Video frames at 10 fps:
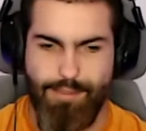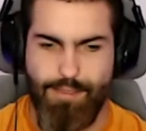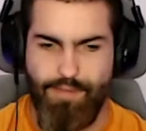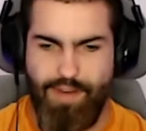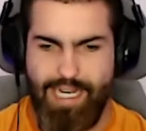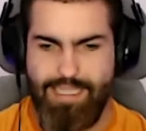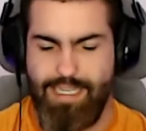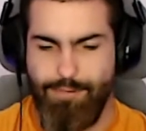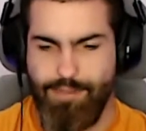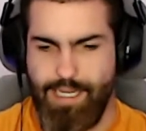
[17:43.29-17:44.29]
So the fact that
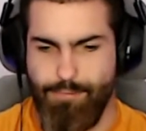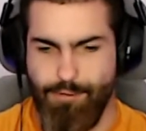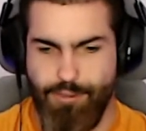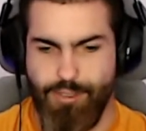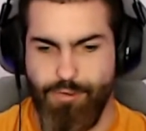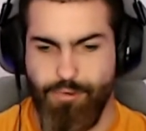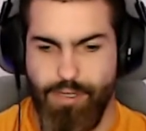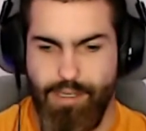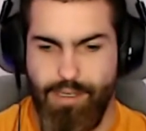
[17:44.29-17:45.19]
he was able to